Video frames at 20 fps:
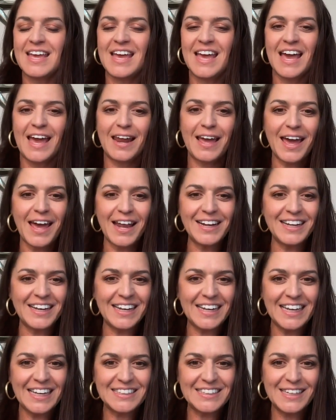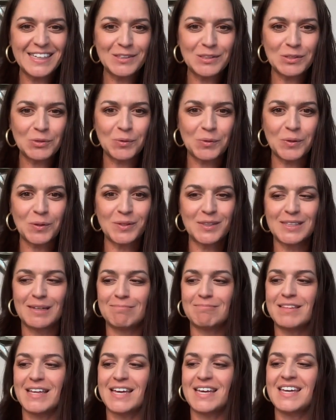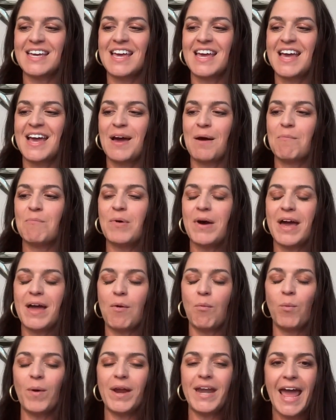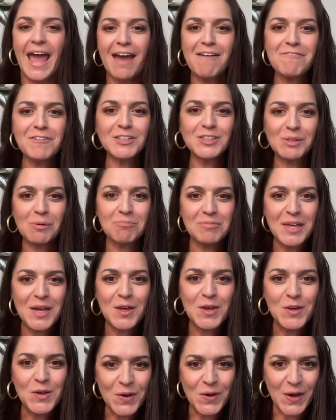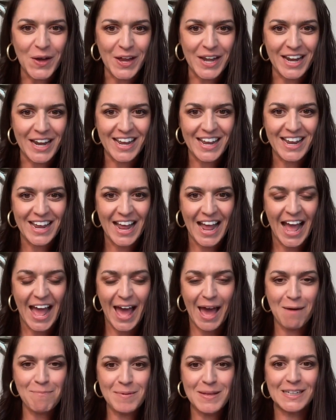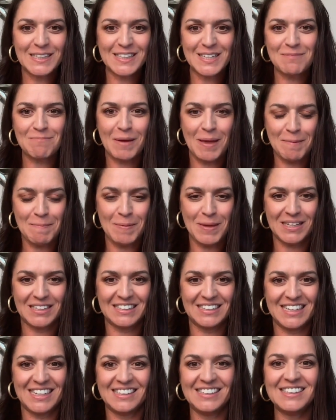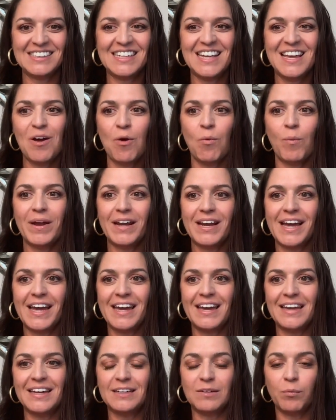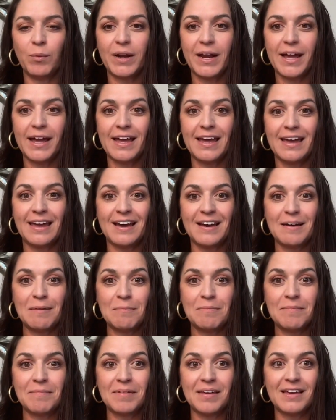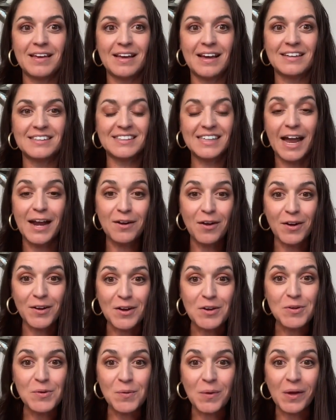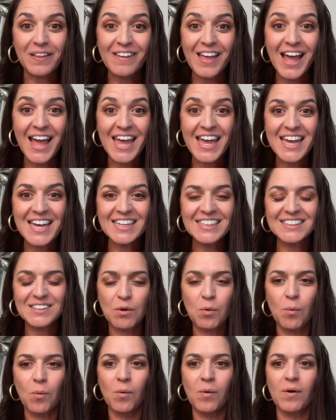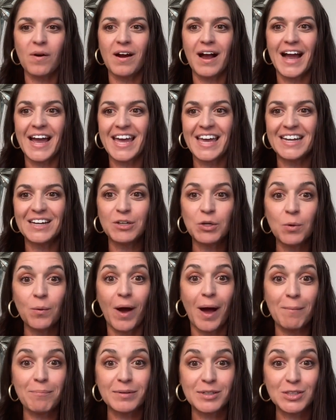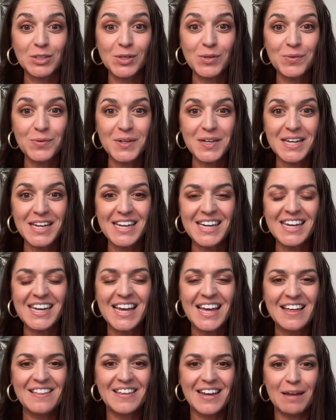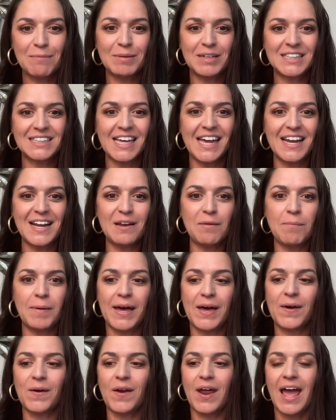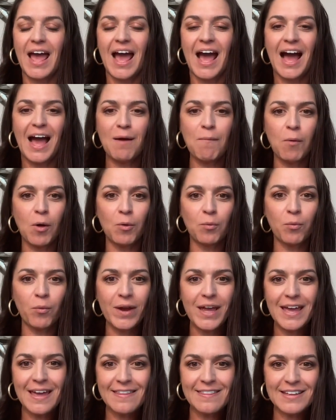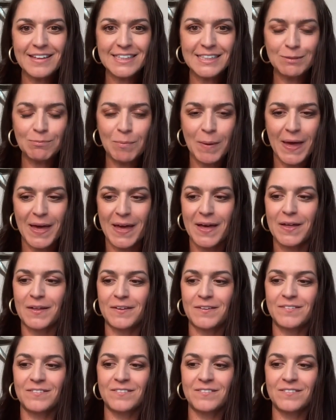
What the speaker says: And I got it in an antique store or something. But whenever something good happens in my business, when I sign on a new client or I get a new opportunity that I'm excited about, I will ring this bell.